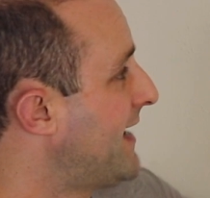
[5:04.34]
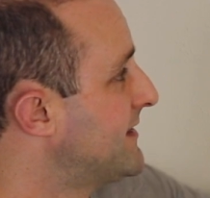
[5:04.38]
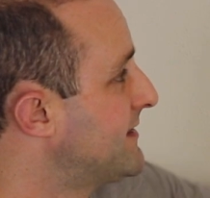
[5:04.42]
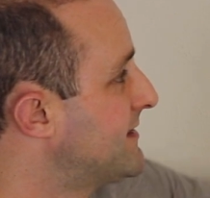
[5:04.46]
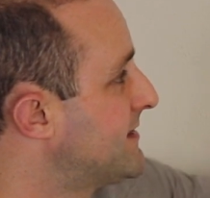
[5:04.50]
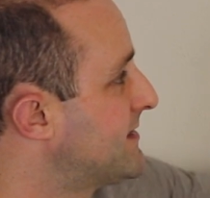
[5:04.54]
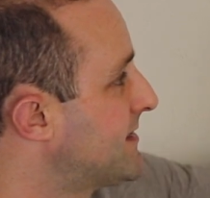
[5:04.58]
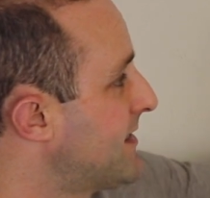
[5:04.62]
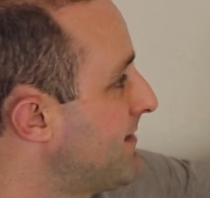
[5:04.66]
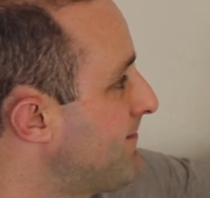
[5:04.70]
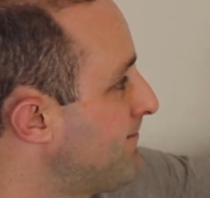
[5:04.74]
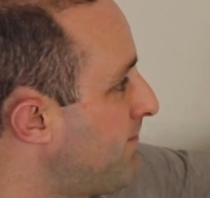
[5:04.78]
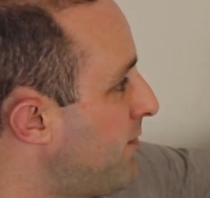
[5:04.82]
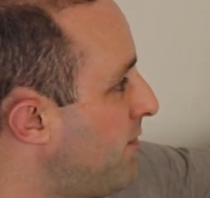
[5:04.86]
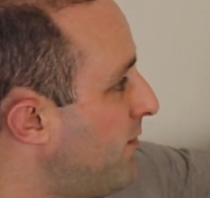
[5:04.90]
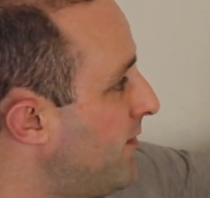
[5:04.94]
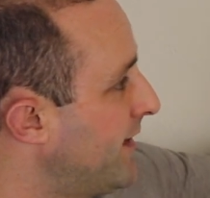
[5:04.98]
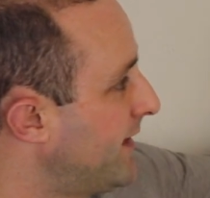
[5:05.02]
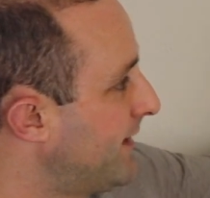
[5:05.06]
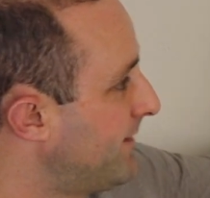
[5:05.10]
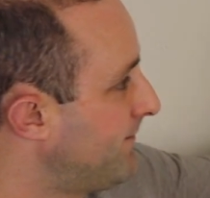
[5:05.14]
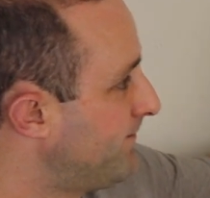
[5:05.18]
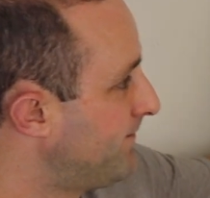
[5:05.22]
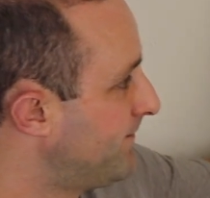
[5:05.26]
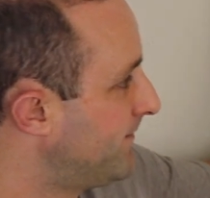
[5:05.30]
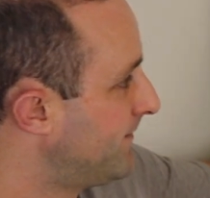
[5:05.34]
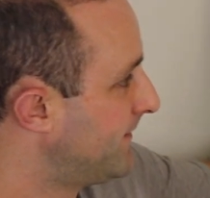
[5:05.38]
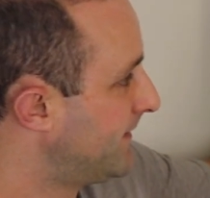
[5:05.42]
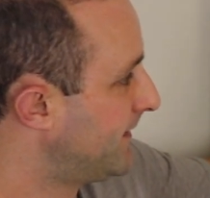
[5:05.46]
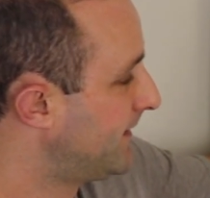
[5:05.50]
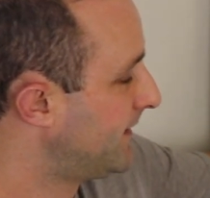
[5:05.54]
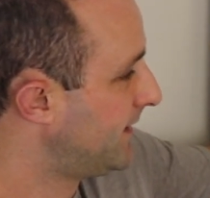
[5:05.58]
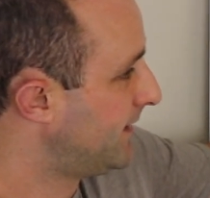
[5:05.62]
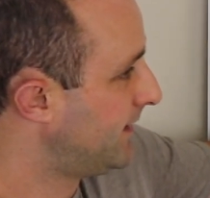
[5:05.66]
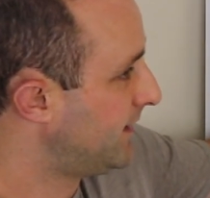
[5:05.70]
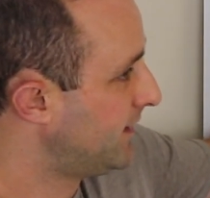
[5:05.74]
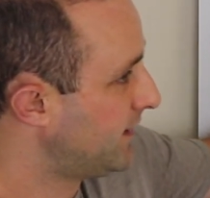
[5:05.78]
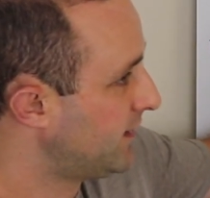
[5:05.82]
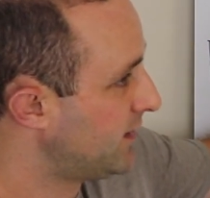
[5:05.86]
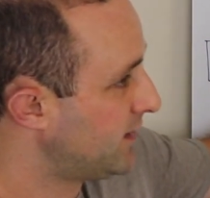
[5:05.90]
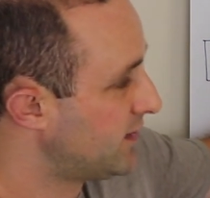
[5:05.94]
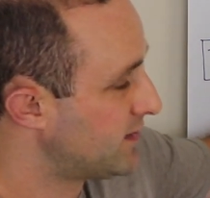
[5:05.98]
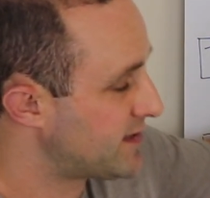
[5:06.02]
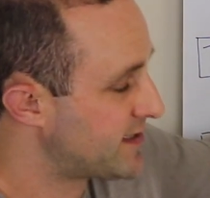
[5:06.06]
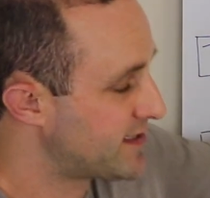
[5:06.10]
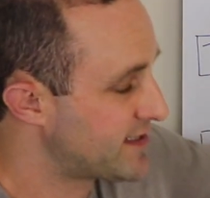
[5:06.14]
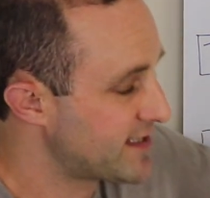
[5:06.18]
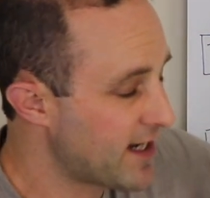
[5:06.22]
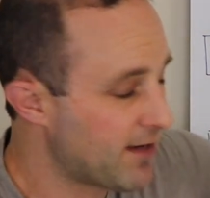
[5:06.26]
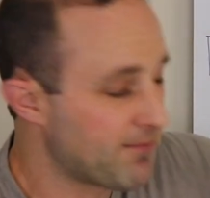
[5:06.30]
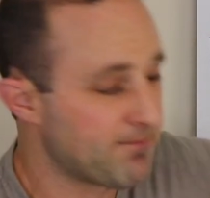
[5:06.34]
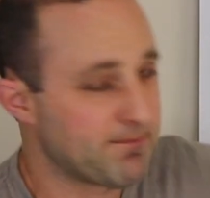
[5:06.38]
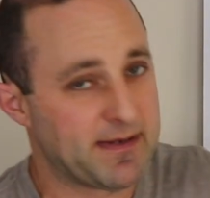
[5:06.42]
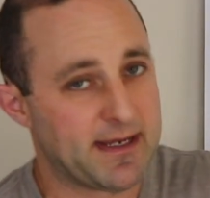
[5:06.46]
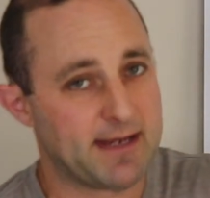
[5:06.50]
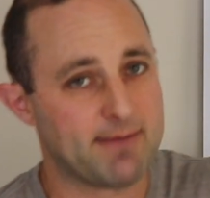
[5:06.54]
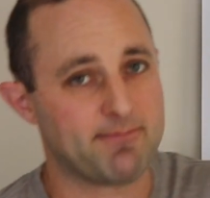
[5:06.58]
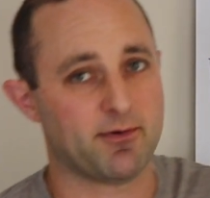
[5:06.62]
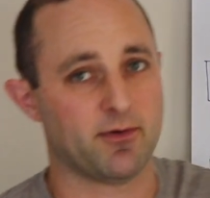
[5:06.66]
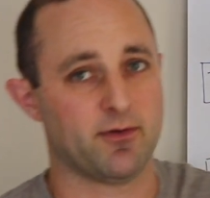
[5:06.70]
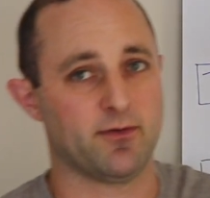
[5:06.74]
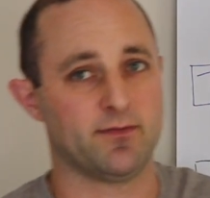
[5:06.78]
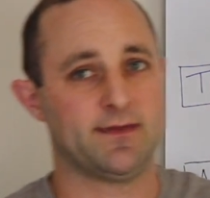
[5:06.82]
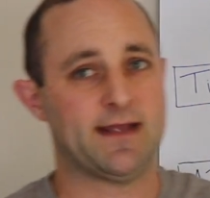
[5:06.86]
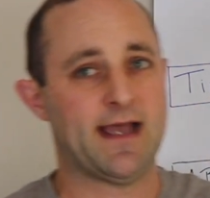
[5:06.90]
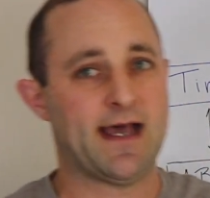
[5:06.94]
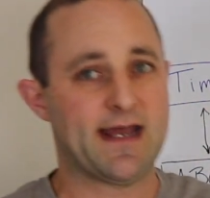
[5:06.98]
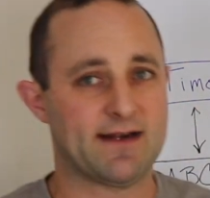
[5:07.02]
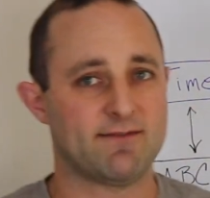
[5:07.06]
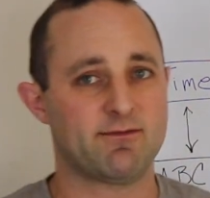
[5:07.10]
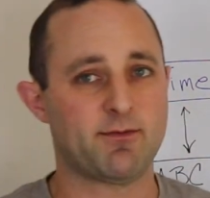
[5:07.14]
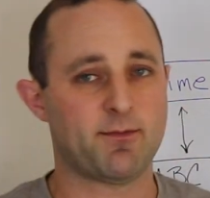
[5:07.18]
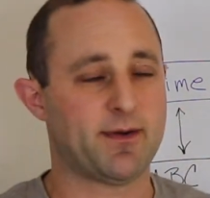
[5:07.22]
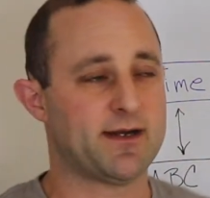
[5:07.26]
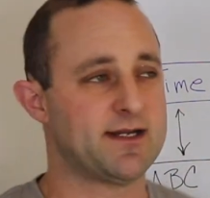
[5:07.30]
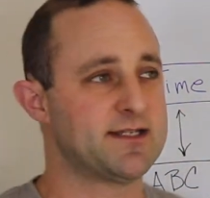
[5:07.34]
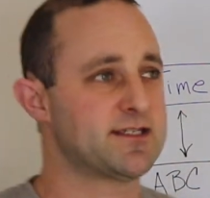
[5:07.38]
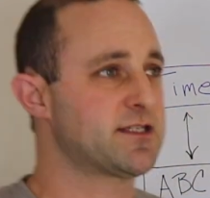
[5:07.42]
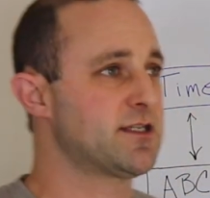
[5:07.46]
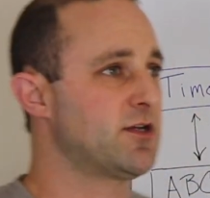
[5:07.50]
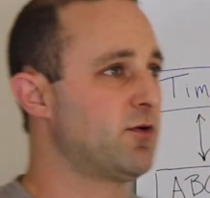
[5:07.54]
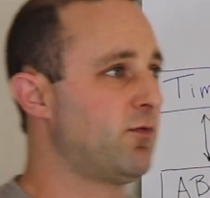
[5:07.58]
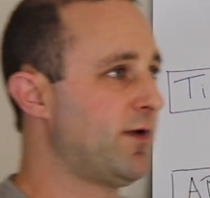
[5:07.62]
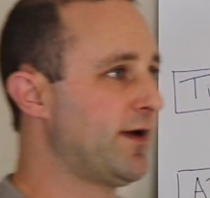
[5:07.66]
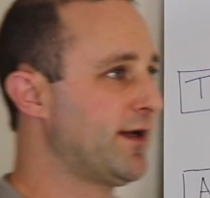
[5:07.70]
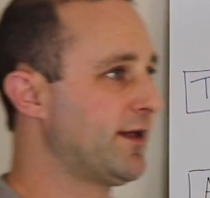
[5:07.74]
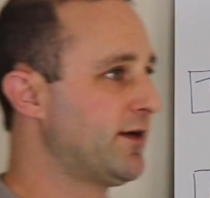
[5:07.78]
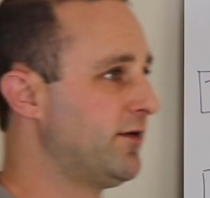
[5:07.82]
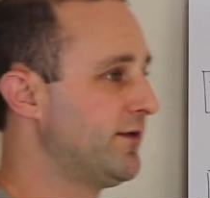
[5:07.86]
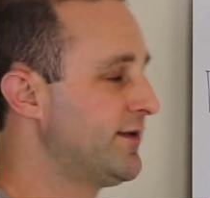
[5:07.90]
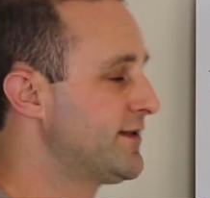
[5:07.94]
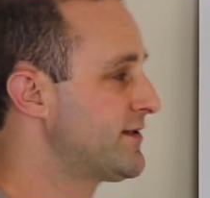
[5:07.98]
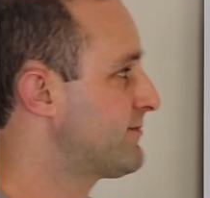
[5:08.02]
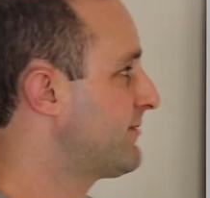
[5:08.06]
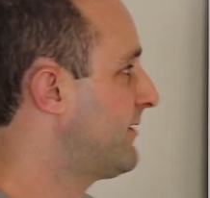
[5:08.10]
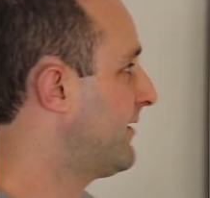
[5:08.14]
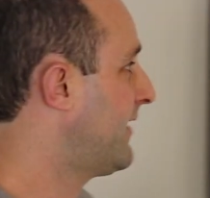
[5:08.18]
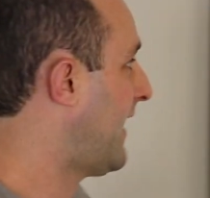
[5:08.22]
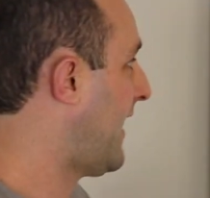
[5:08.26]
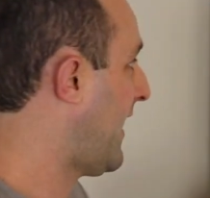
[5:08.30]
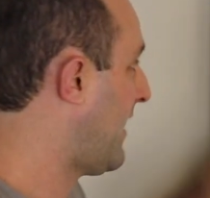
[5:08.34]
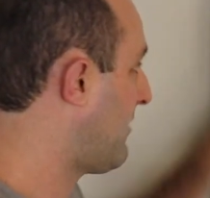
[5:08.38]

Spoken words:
at some point, some people, not everybody's going to want to go this route.